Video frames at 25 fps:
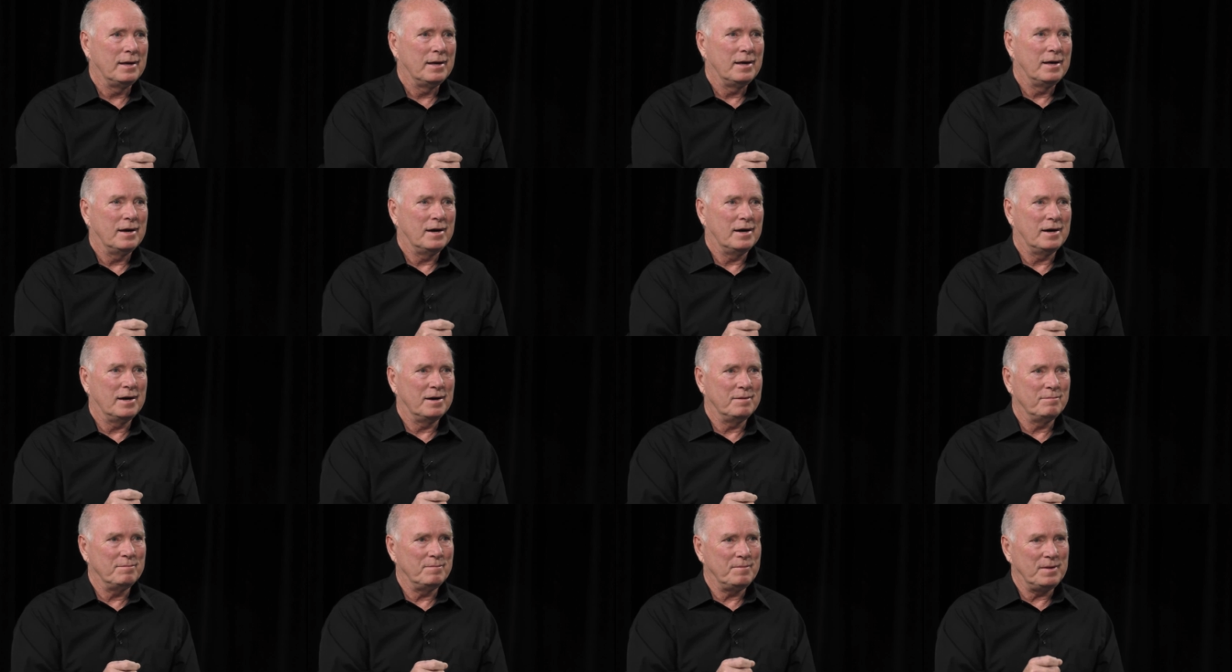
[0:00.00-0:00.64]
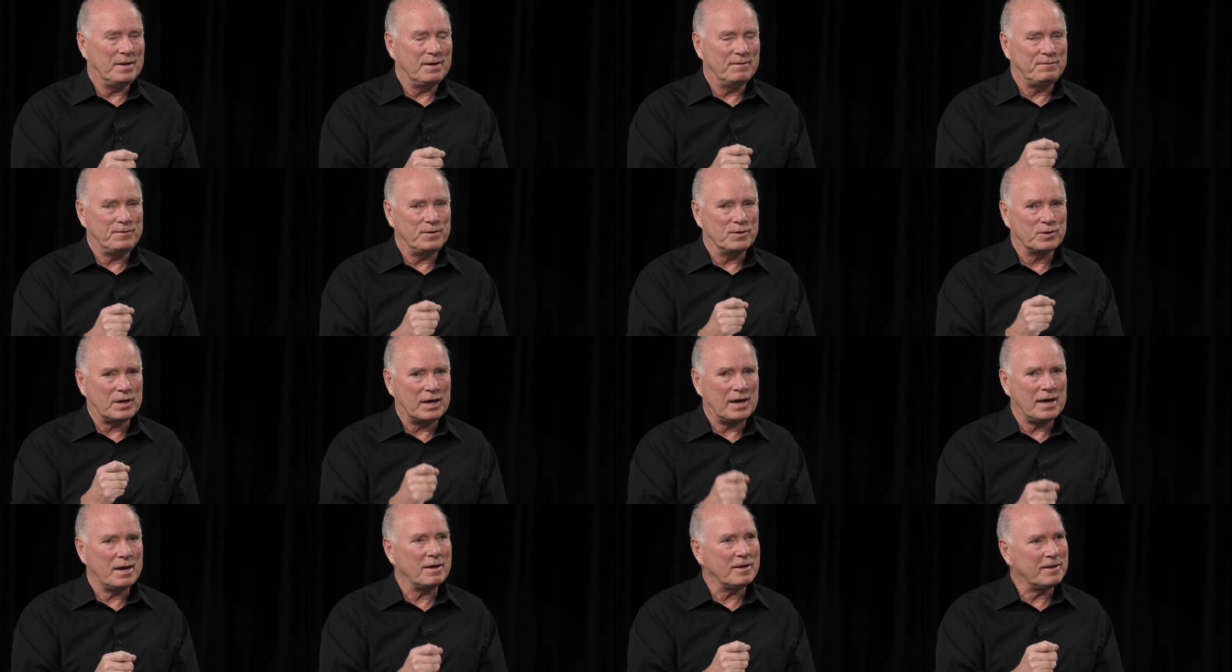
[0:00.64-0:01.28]
Um, if you
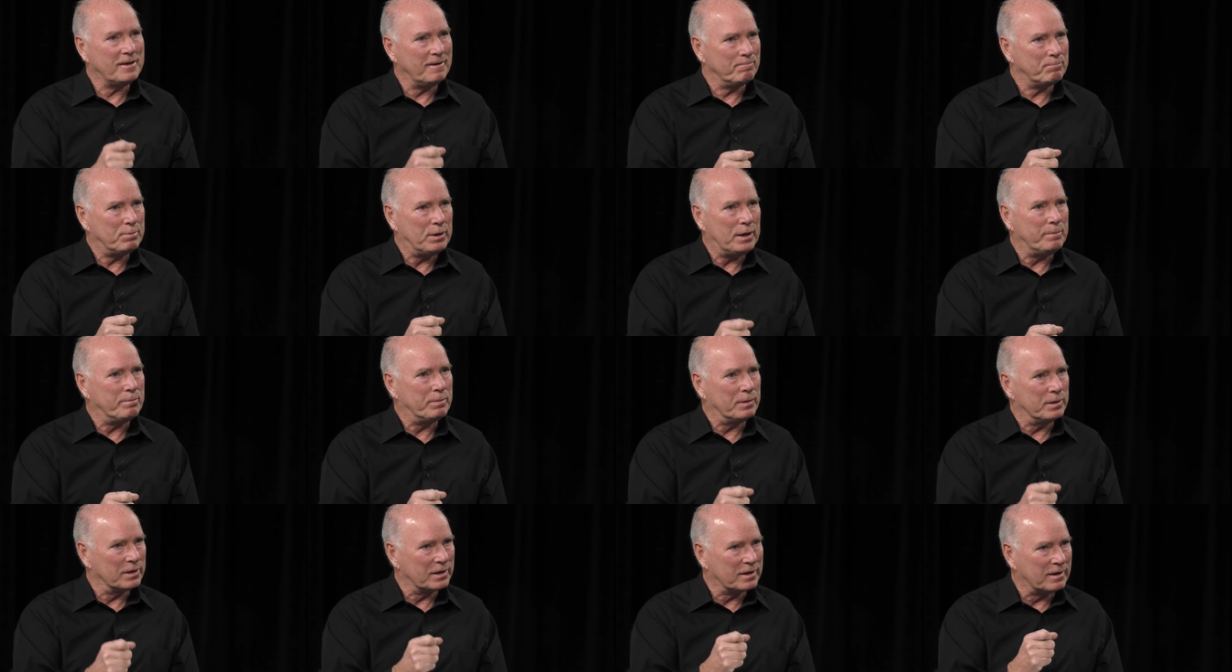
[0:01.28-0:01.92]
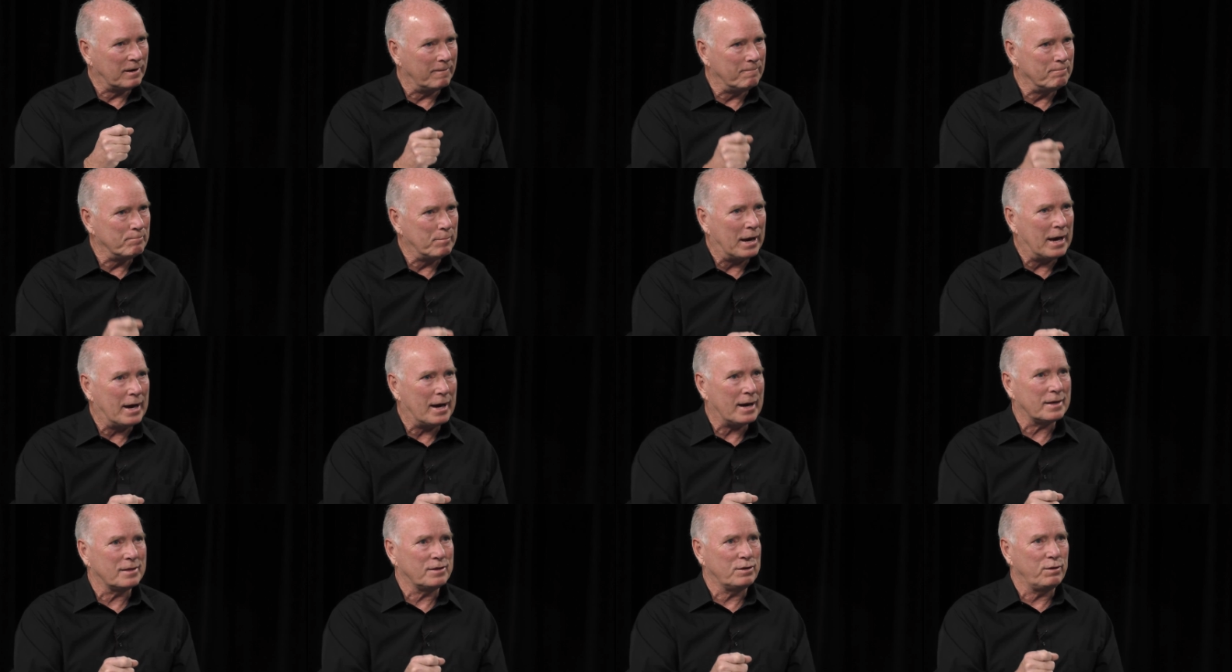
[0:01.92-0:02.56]
can't get people to come
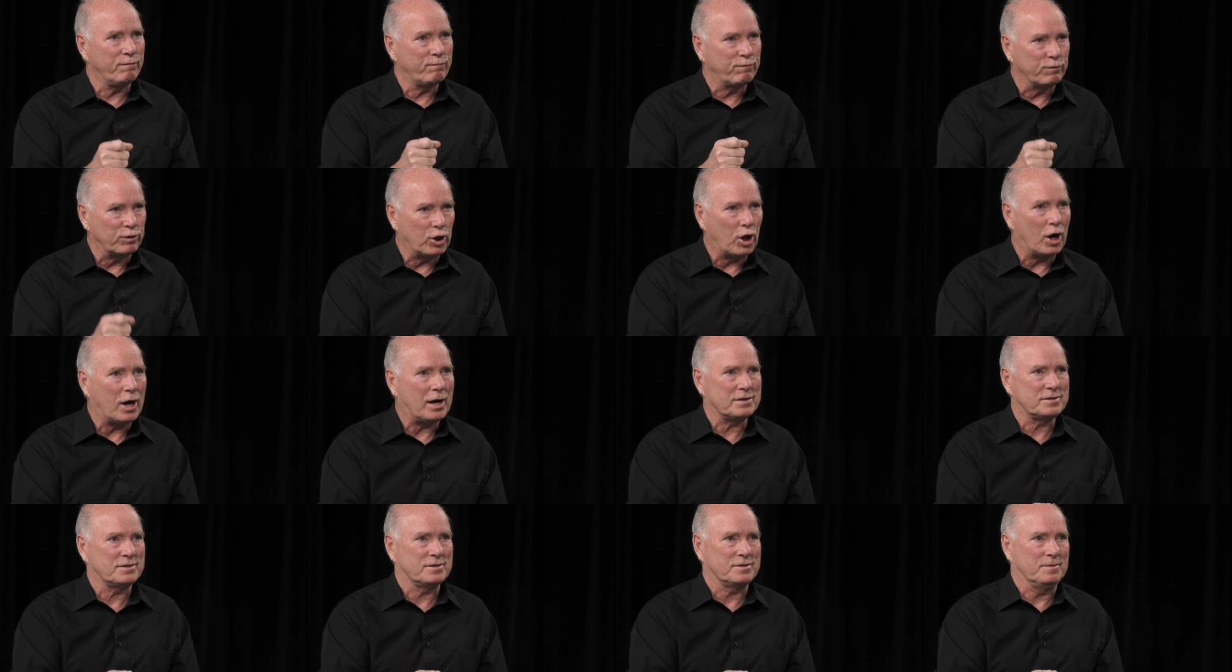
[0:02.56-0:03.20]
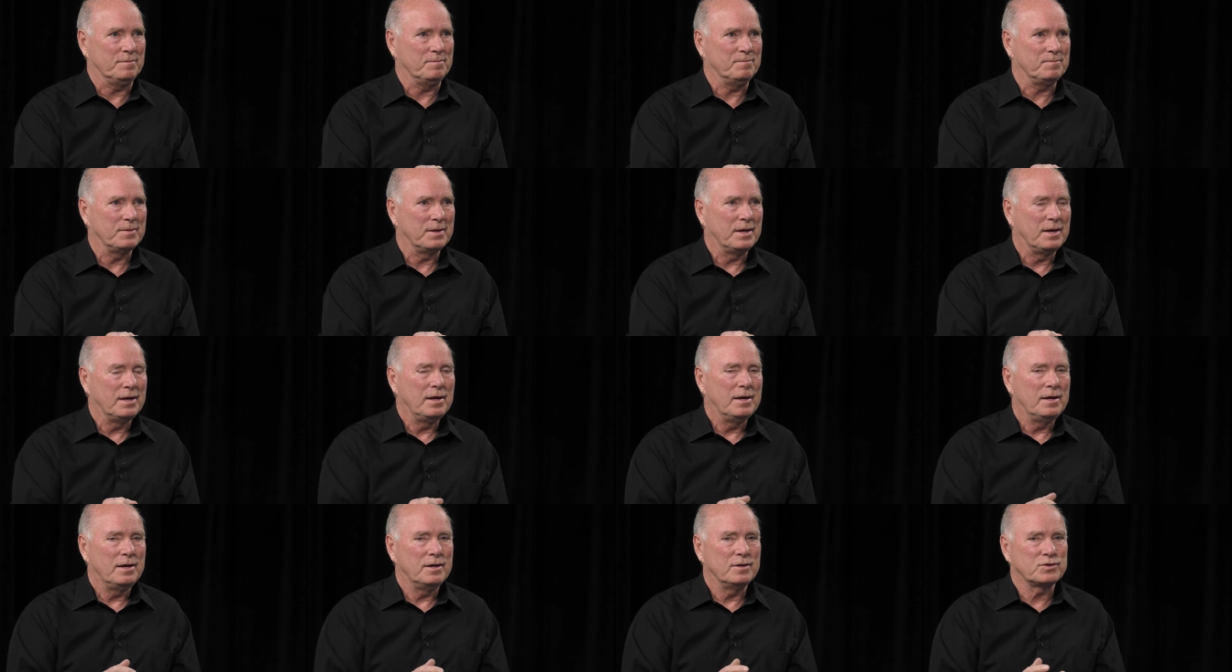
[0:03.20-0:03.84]
back, you've lost them.
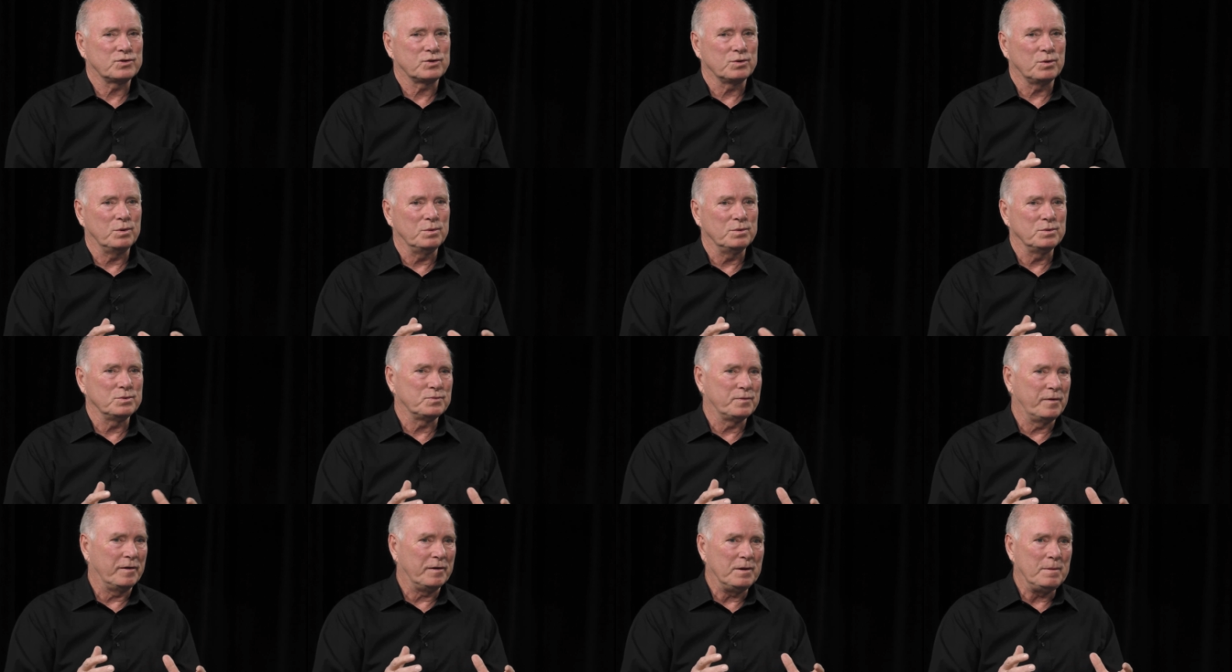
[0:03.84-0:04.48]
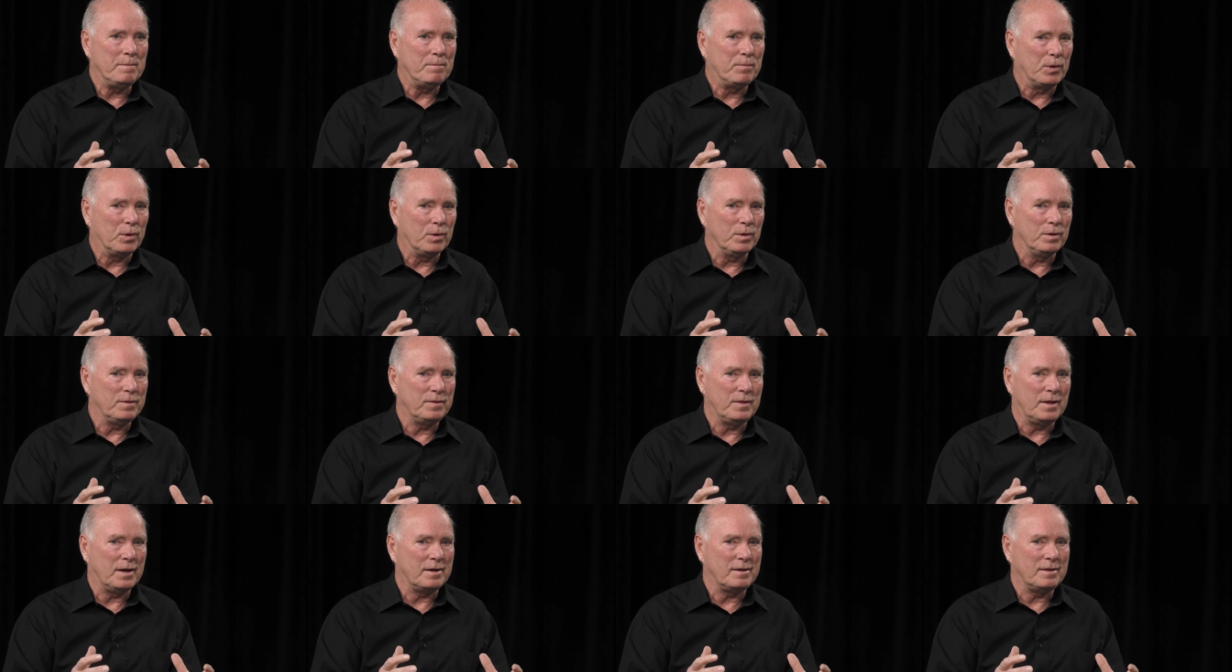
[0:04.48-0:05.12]
And so it was very
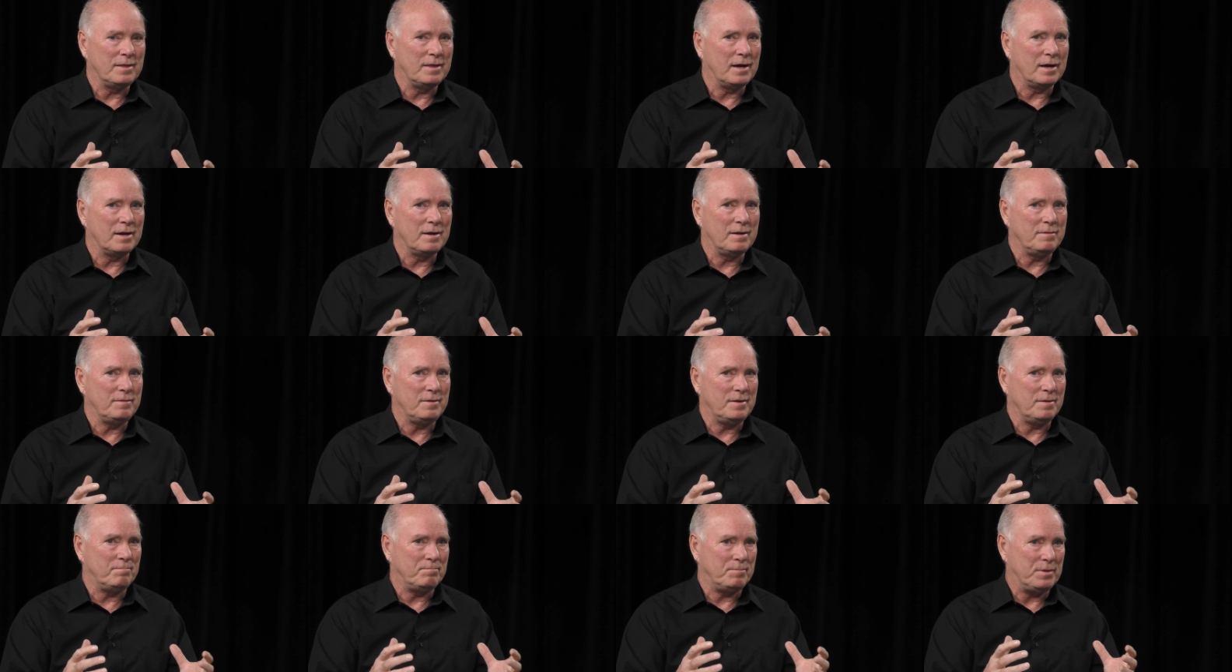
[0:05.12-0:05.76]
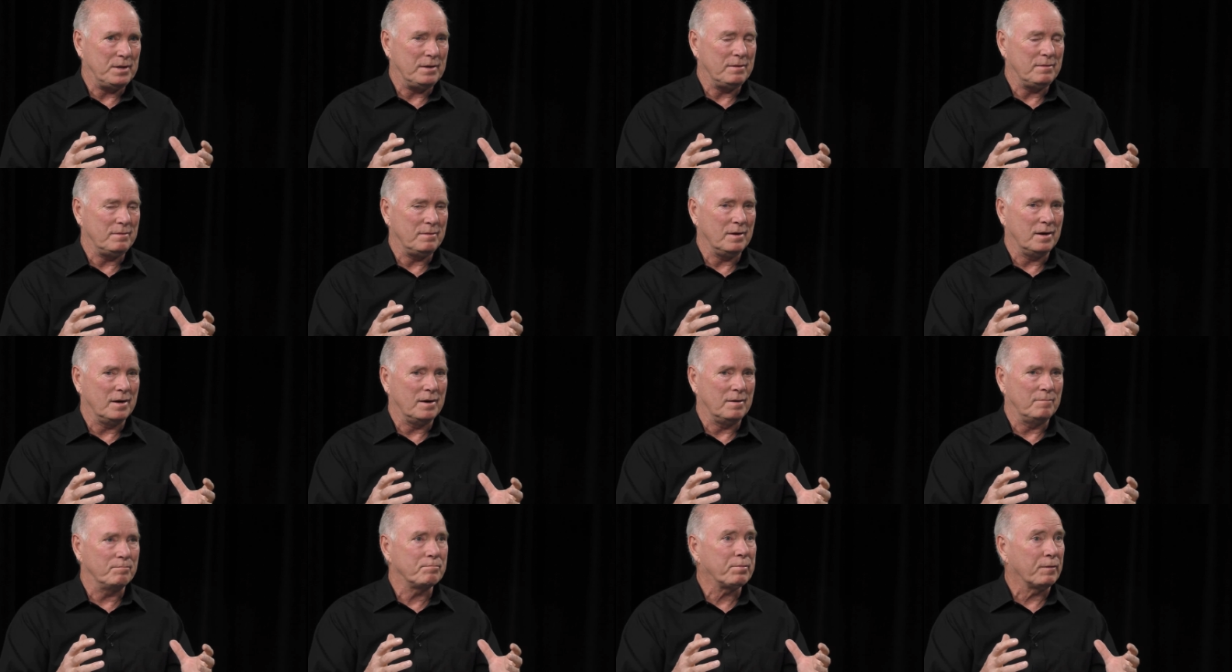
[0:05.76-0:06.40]
important that, that it be
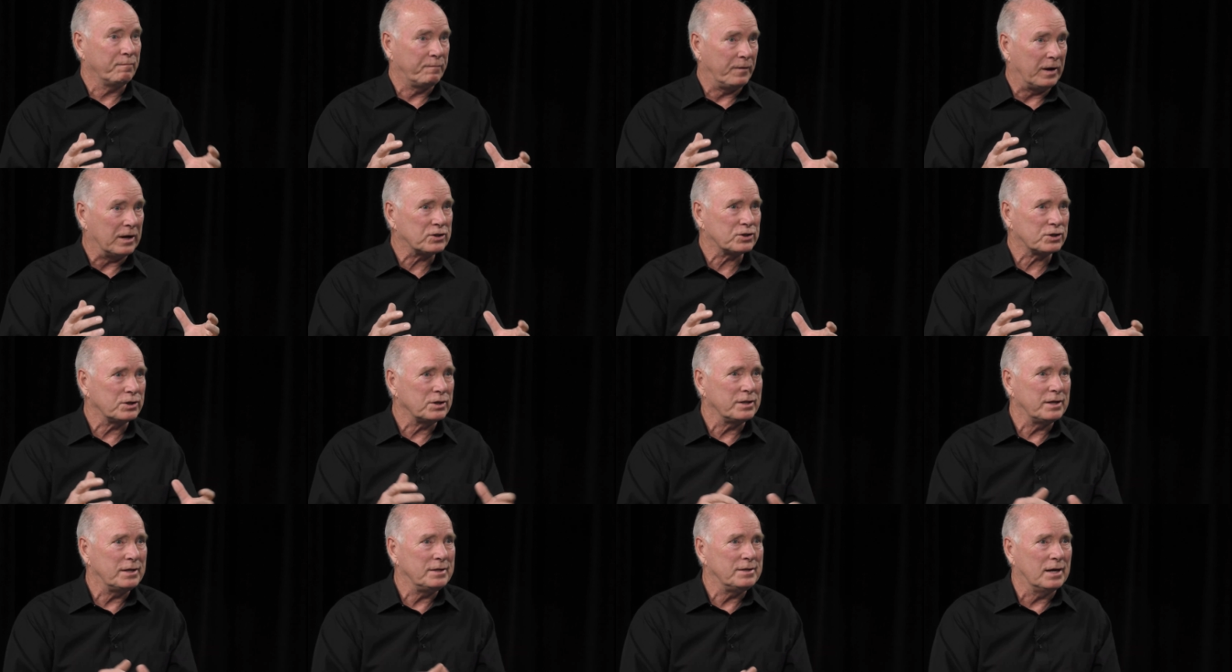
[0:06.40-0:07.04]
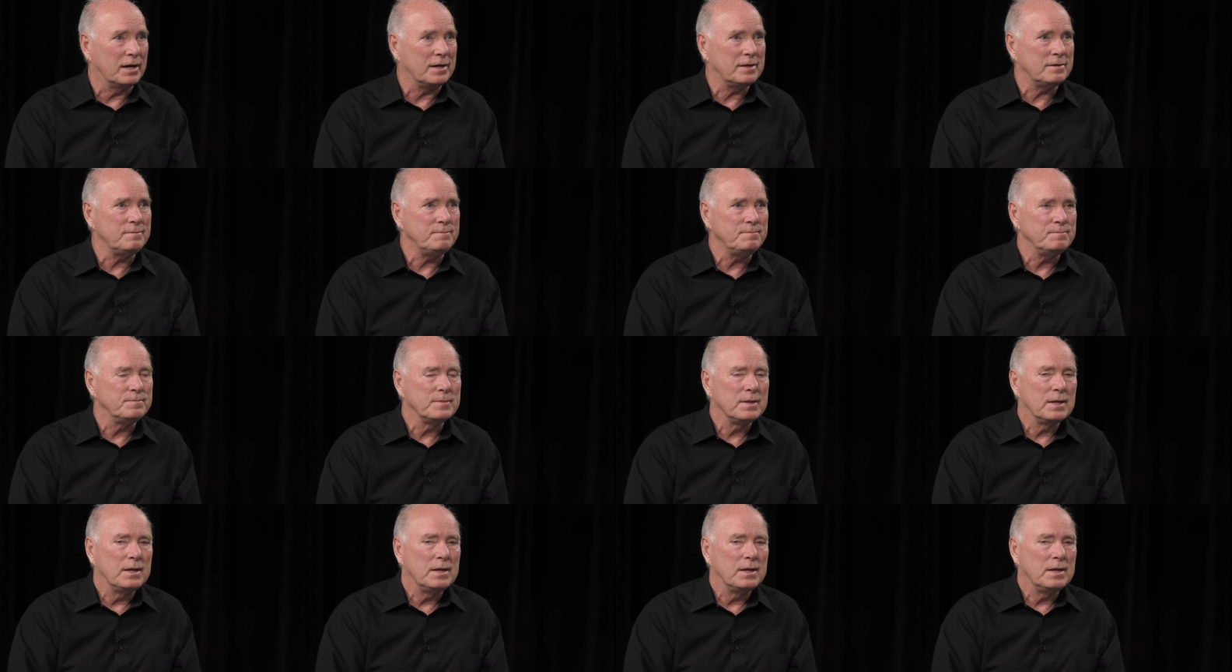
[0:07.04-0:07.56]
uh, professionally done.